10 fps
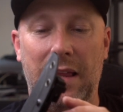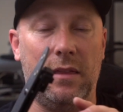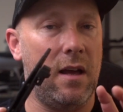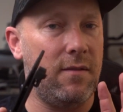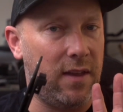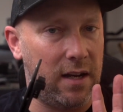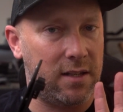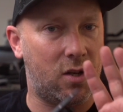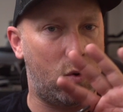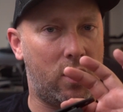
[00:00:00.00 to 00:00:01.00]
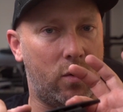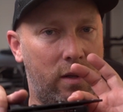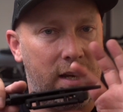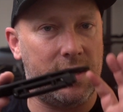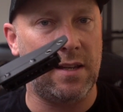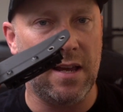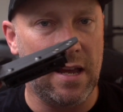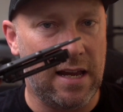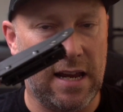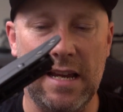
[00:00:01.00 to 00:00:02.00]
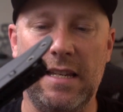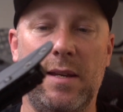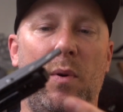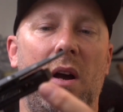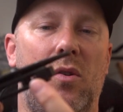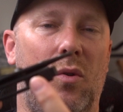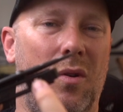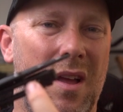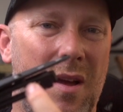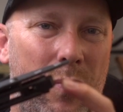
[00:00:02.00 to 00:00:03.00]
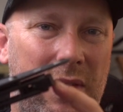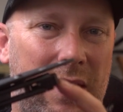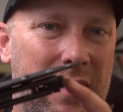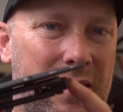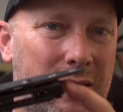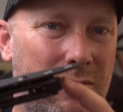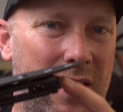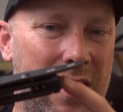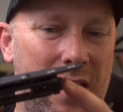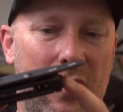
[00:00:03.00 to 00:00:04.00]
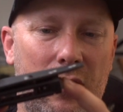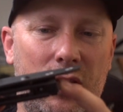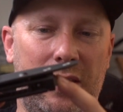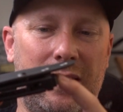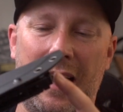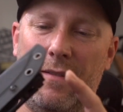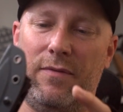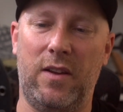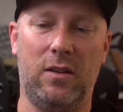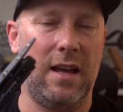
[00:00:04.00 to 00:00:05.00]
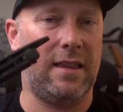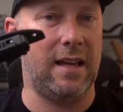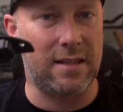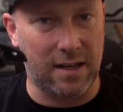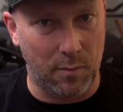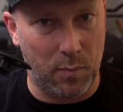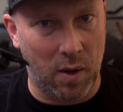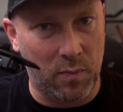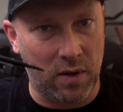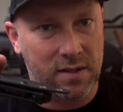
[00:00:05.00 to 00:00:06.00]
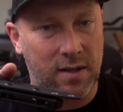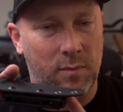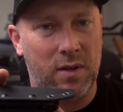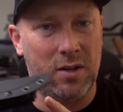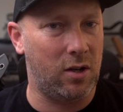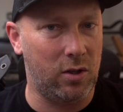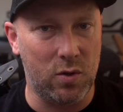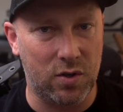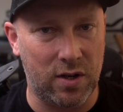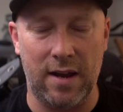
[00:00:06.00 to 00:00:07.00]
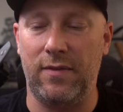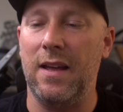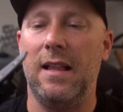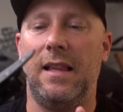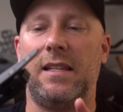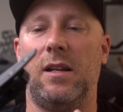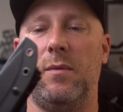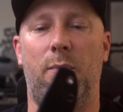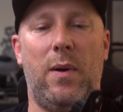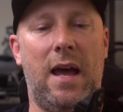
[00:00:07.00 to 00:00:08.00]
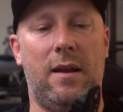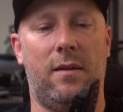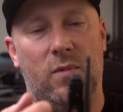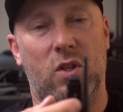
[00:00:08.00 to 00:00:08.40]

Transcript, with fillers: I love that it's a quick release, easy buckle, but this right here, just, I feel like that's going to bump on something. You're going to lose your knife. That's going to be bad.